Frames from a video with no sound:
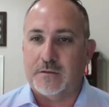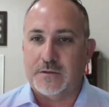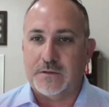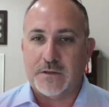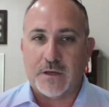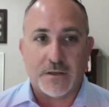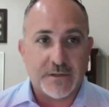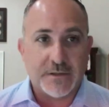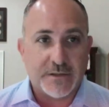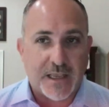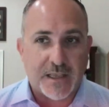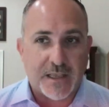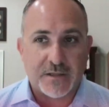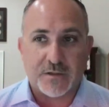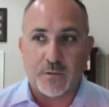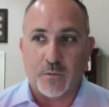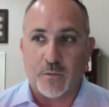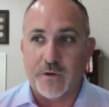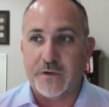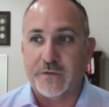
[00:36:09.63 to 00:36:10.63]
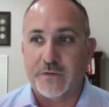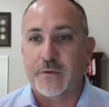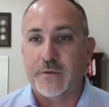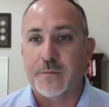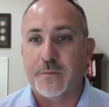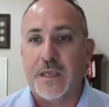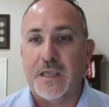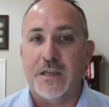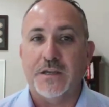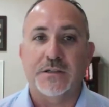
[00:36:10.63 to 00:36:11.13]
success stories from
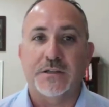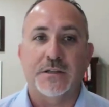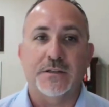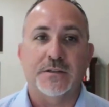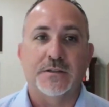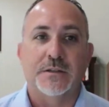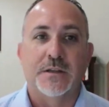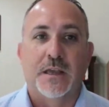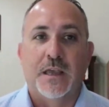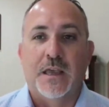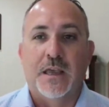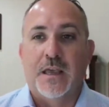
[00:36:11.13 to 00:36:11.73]
patients.